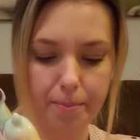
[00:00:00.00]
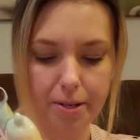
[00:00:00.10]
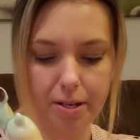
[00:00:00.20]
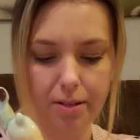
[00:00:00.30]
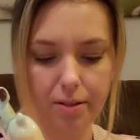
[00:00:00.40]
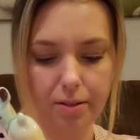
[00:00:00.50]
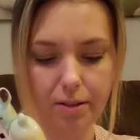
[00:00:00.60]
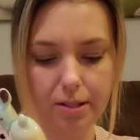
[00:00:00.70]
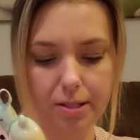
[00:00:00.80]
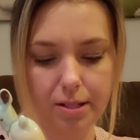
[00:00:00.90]
but
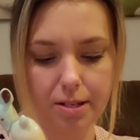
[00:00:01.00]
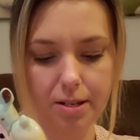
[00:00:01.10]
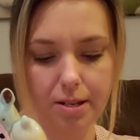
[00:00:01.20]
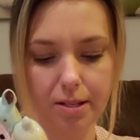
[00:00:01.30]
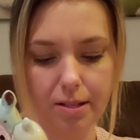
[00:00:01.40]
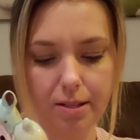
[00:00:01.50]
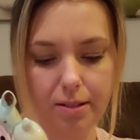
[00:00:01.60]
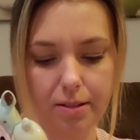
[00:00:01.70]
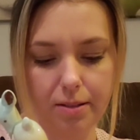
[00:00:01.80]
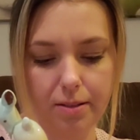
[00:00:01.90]
it's not,
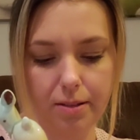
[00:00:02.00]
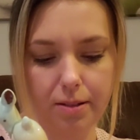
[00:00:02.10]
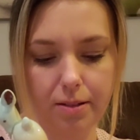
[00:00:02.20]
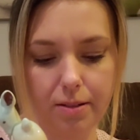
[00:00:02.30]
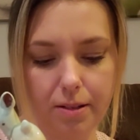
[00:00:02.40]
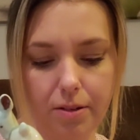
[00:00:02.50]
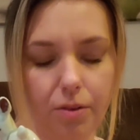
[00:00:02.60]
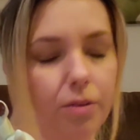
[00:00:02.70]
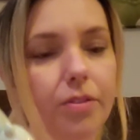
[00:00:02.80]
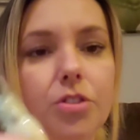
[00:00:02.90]
I
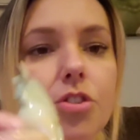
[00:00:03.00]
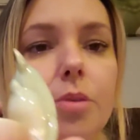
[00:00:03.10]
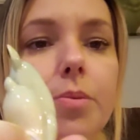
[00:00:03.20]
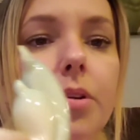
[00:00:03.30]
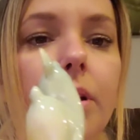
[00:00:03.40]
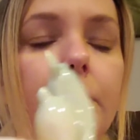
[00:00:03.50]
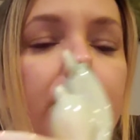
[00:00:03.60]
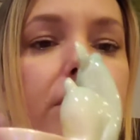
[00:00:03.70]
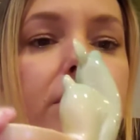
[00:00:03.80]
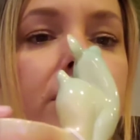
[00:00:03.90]
don't know if it's chipped or not
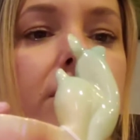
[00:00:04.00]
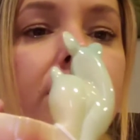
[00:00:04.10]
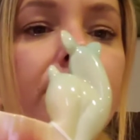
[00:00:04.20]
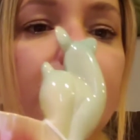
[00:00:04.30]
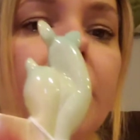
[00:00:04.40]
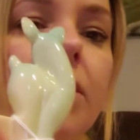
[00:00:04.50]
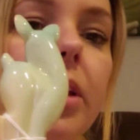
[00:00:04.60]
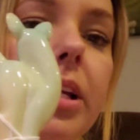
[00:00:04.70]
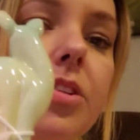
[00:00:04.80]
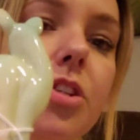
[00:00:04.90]
because it doesn't feel
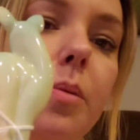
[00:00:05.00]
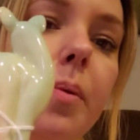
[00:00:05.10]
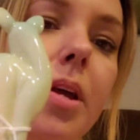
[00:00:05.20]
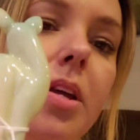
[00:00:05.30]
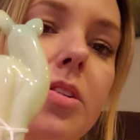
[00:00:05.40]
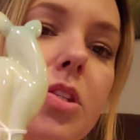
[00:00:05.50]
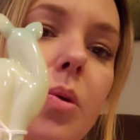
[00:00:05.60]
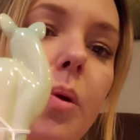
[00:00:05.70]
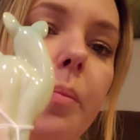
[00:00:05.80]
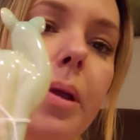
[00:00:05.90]
like a chip.
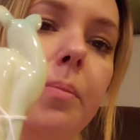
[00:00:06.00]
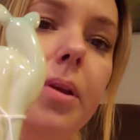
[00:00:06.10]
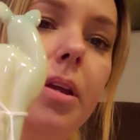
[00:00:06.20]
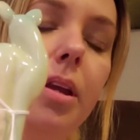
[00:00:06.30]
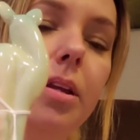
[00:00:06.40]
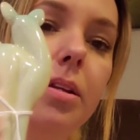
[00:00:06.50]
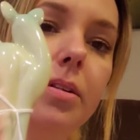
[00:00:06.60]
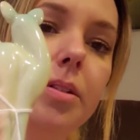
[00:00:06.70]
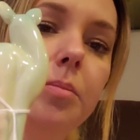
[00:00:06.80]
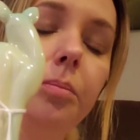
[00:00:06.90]
So it might be
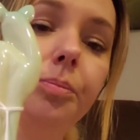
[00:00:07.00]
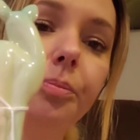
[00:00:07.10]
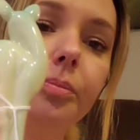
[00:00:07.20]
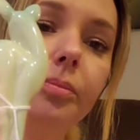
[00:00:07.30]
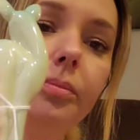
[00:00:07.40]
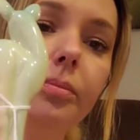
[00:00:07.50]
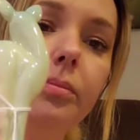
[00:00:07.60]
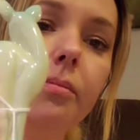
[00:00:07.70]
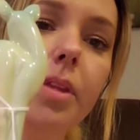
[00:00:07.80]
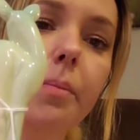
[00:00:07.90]
a um,
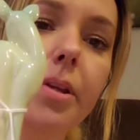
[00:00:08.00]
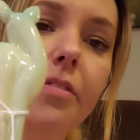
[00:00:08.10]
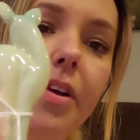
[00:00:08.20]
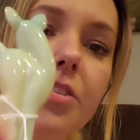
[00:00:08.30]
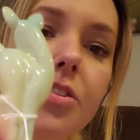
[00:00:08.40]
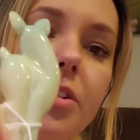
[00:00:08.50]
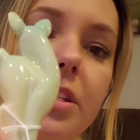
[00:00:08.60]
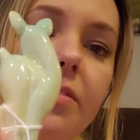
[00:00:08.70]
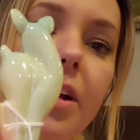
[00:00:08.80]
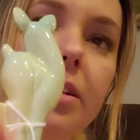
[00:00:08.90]
manufacturer
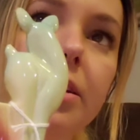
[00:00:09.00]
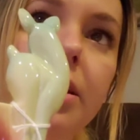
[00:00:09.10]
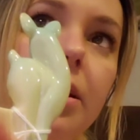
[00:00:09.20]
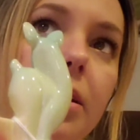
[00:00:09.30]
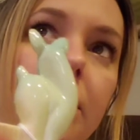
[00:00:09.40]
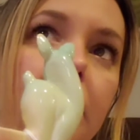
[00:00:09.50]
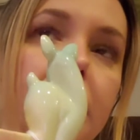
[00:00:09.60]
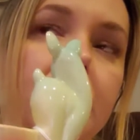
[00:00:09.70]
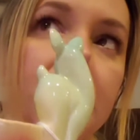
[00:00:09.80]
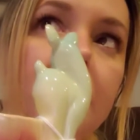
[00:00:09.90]
defect
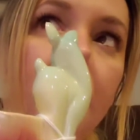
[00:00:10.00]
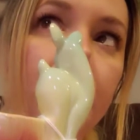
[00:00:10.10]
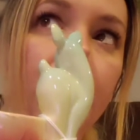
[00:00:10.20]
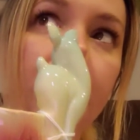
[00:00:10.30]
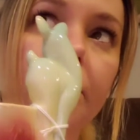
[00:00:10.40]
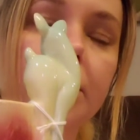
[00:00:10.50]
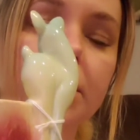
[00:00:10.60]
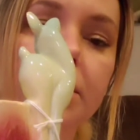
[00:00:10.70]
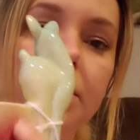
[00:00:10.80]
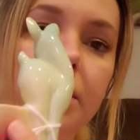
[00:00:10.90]
because it's not rough,
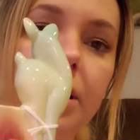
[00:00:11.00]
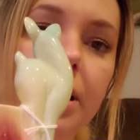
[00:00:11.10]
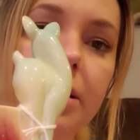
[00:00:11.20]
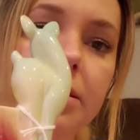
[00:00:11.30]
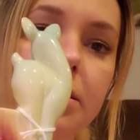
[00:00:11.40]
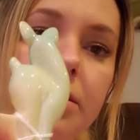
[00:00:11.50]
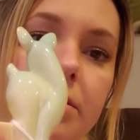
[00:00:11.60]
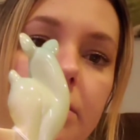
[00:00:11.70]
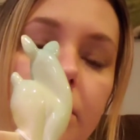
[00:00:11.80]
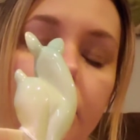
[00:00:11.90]
it's glazed
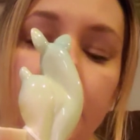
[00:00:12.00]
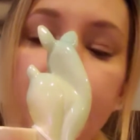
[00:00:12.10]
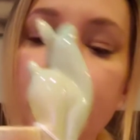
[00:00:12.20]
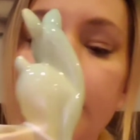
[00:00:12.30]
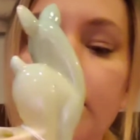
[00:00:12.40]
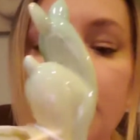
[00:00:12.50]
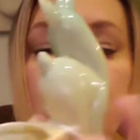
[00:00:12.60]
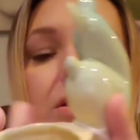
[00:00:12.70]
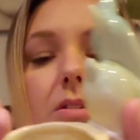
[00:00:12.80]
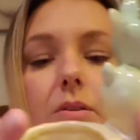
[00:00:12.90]
over.
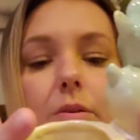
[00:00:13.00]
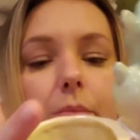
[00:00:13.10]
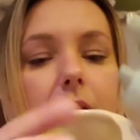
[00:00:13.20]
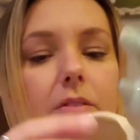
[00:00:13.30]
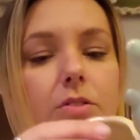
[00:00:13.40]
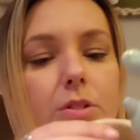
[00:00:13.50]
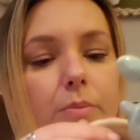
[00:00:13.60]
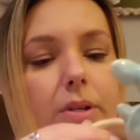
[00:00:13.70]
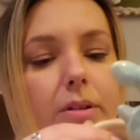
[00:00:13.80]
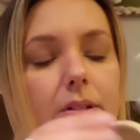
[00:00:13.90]
So it might have
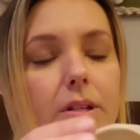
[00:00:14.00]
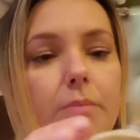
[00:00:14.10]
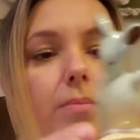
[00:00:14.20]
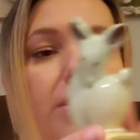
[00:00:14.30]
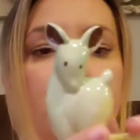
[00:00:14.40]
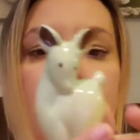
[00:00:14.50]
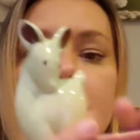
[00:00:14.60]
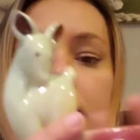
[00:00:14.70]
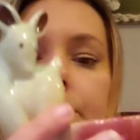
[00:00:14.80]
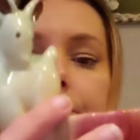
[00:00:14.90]
just been a, a
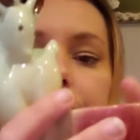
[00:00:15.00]
missed